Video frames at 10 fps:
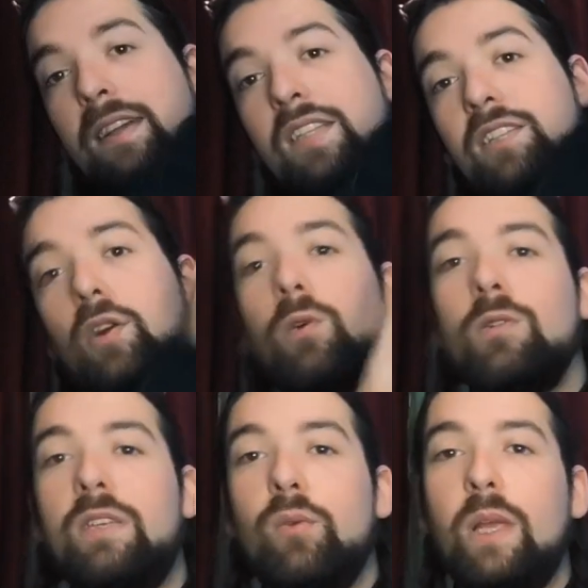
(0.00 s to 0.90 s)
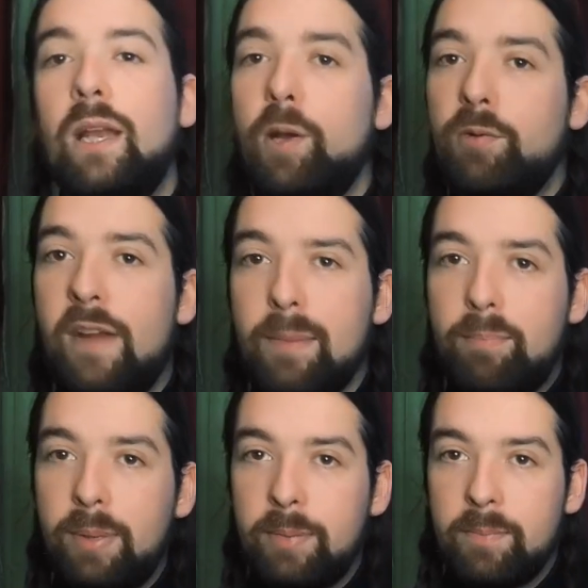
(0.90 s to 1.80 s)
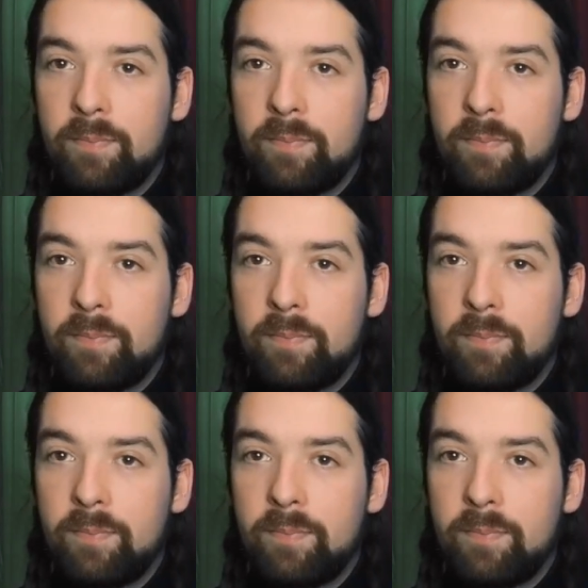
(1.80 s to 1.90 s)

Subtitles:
It's called Willow Wrap,